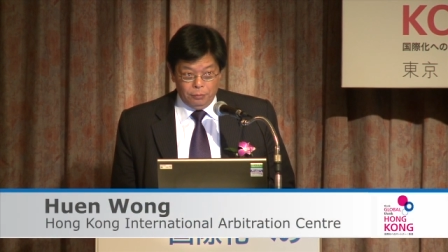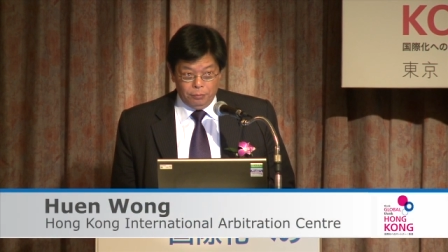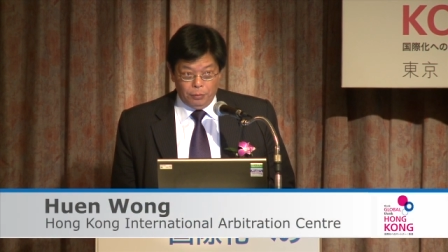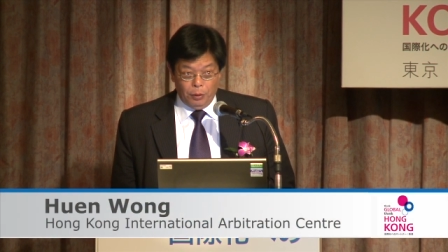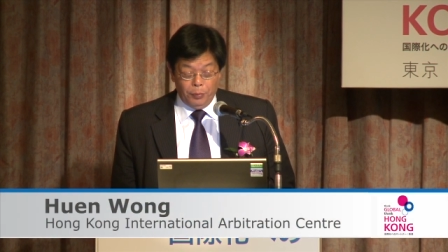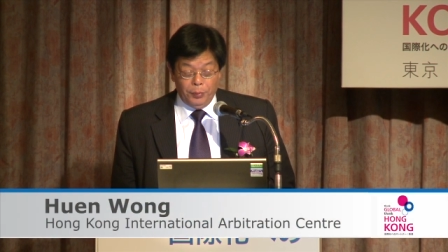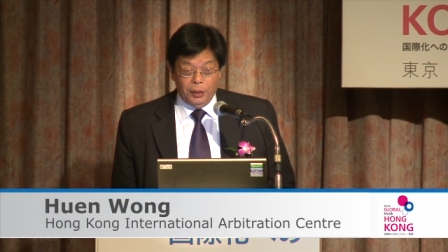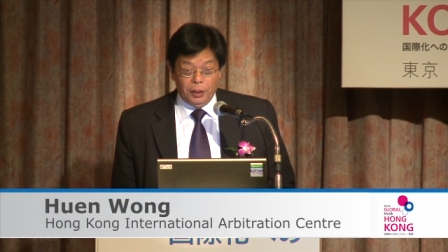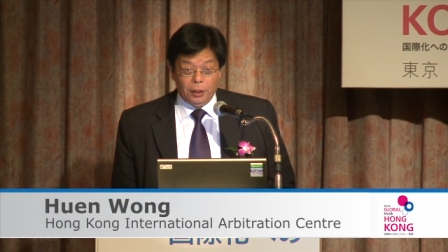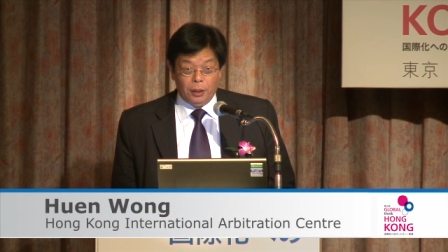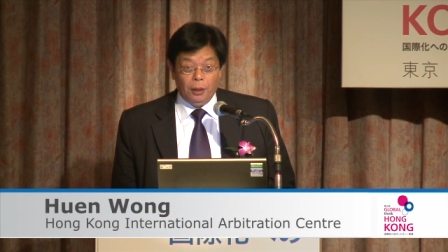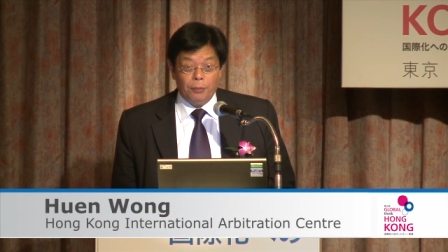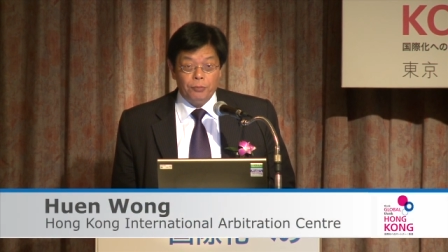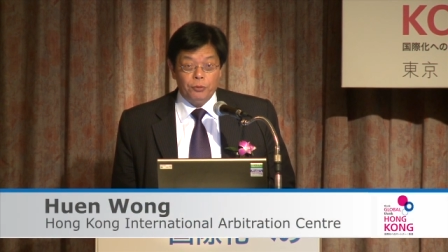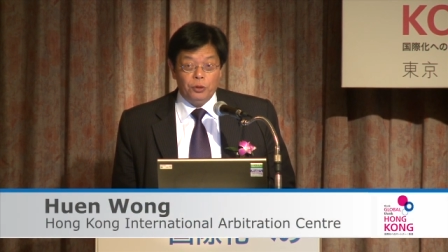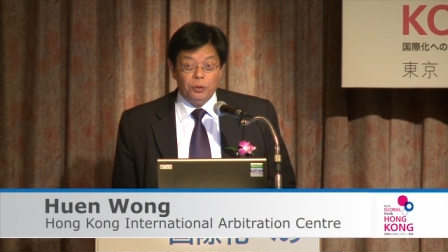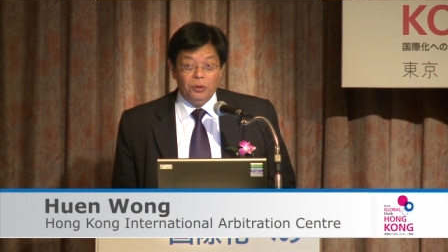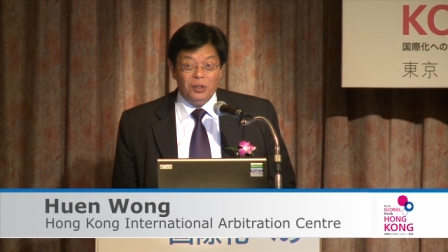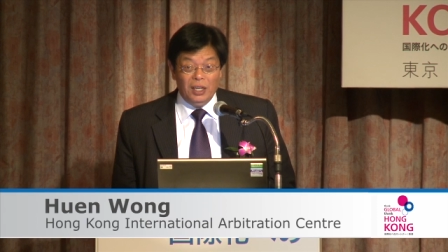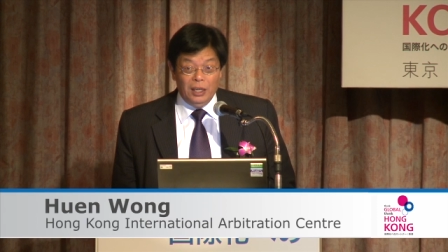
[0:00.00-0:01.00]
but when it
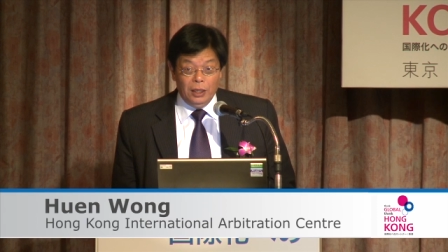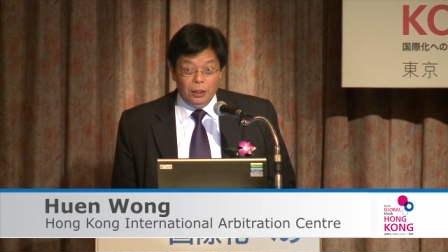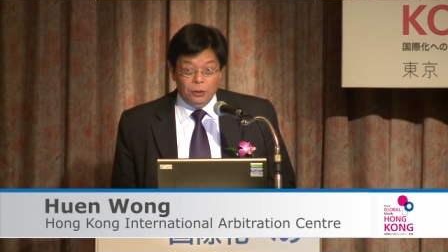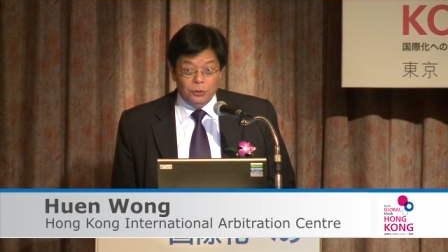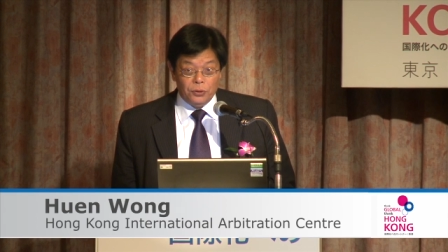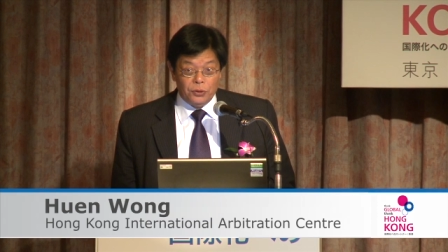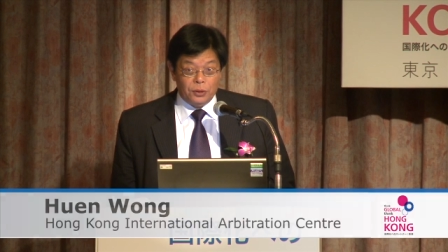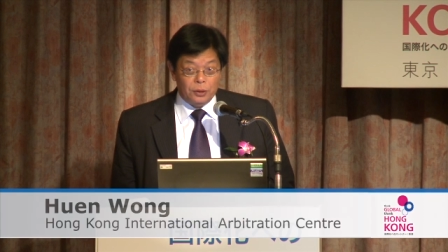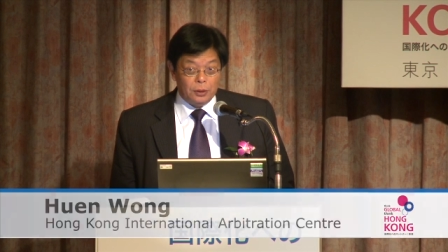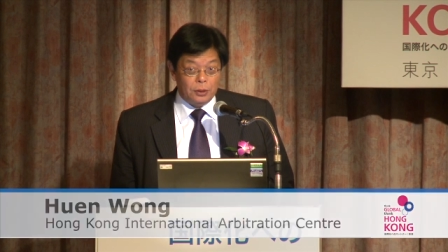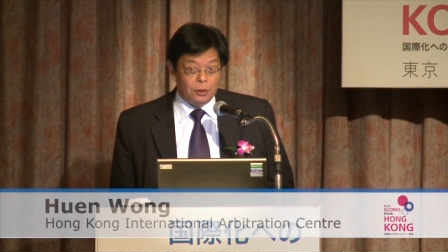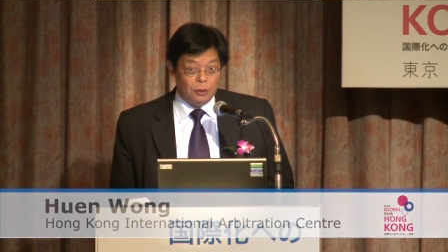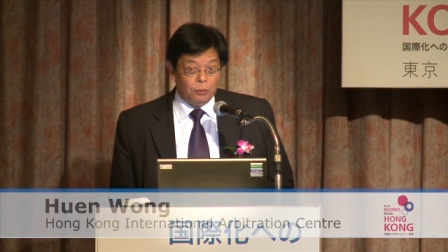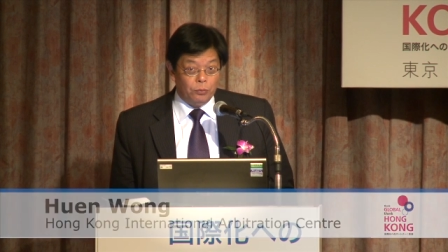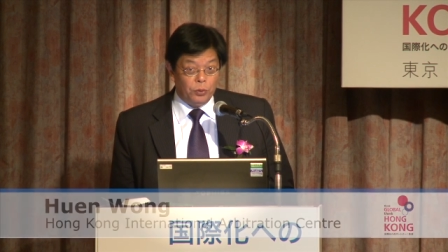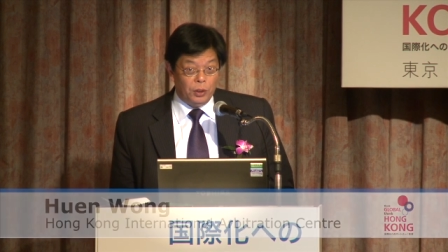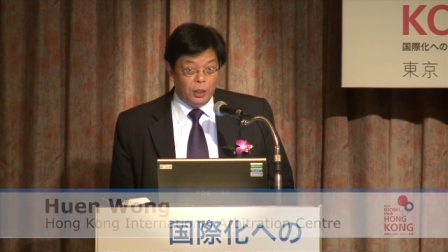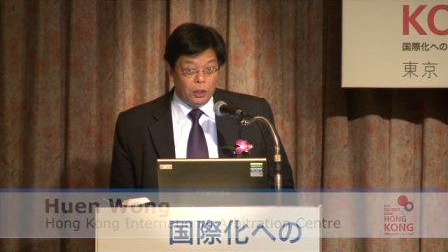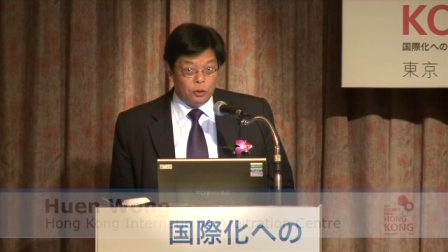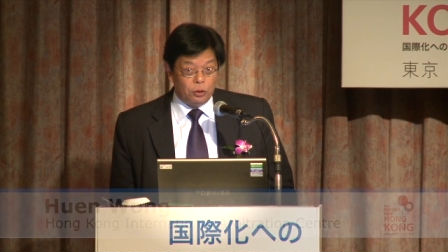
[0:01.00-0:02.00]
comes to legal
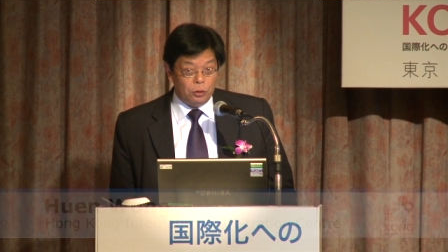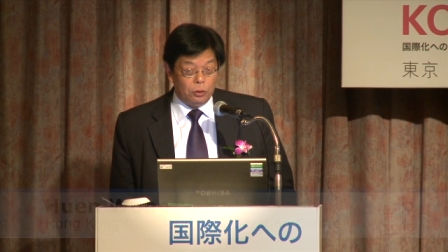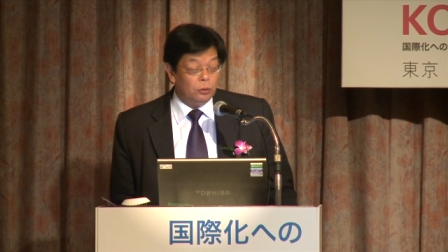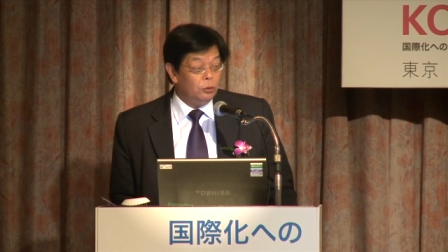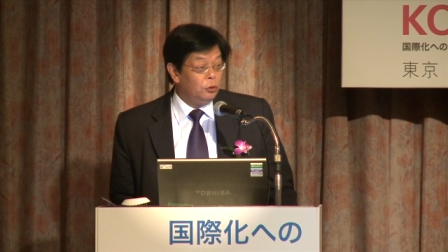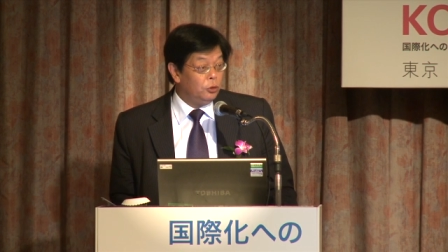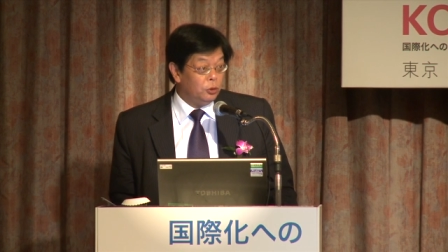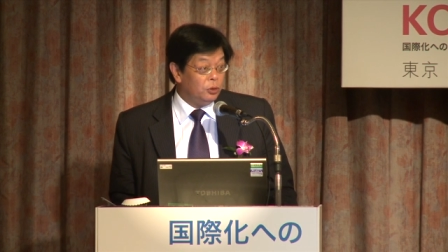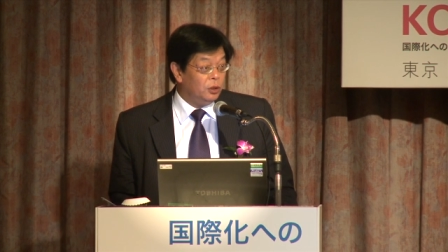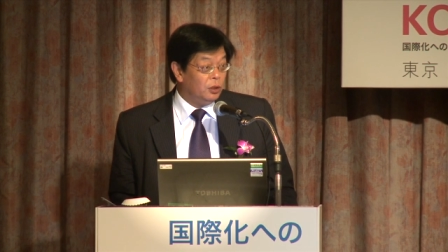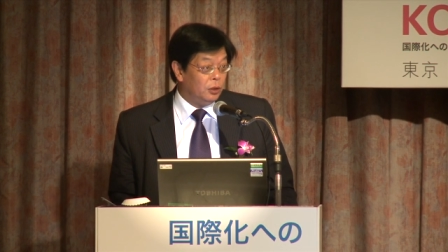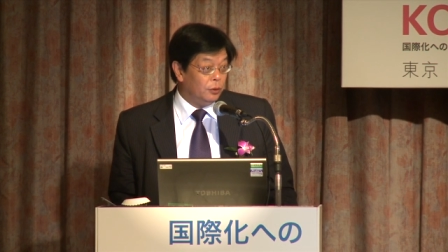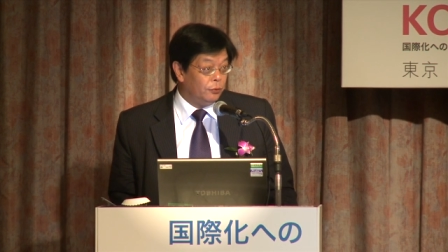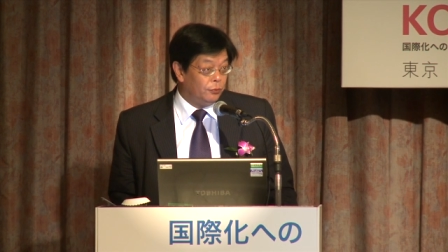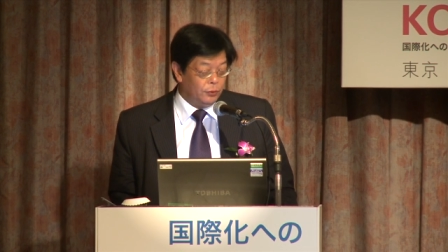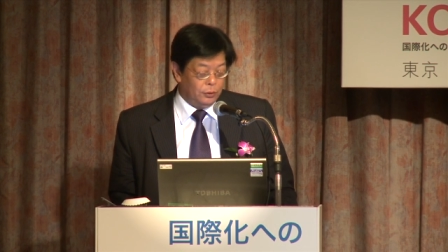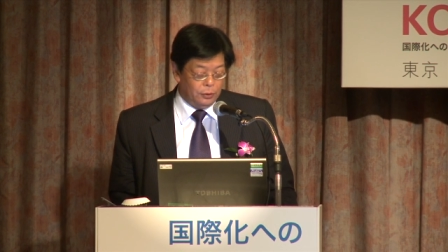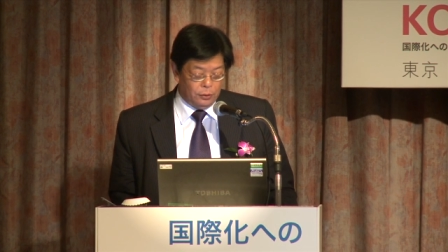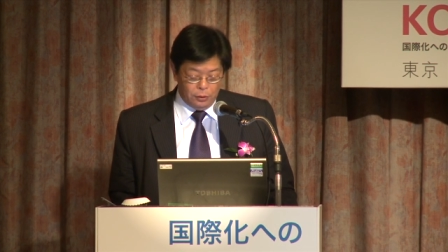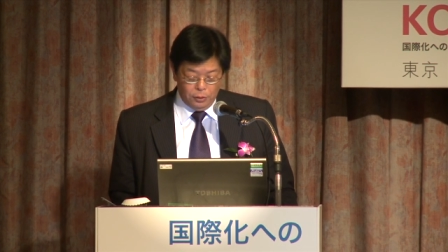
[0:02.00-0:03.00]
system, we are totally
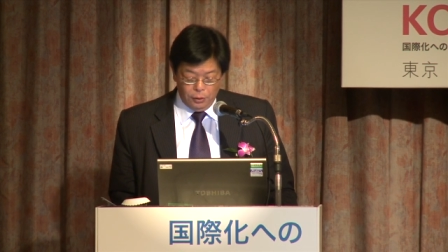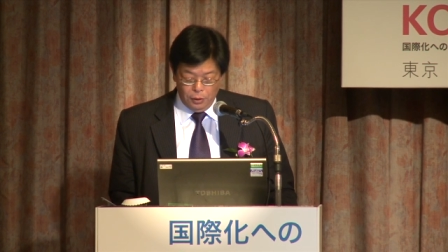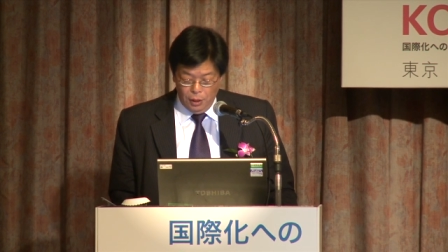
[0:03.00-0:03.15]
different.